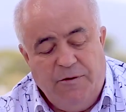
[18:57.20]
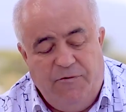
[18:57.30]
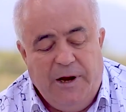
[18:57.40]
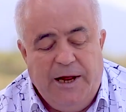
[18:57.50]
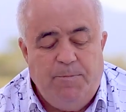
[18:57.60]
in
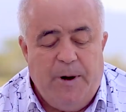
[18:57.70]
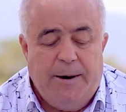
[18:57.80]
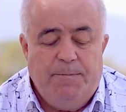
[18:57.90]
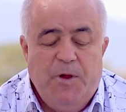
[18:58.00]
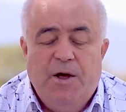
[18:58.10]

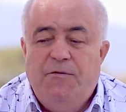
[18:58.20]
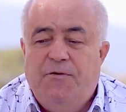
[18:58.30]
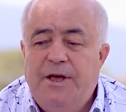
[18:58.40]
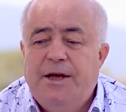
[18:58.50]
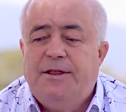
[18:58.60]
Philippa
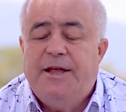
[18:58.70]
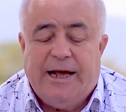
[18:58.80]
4.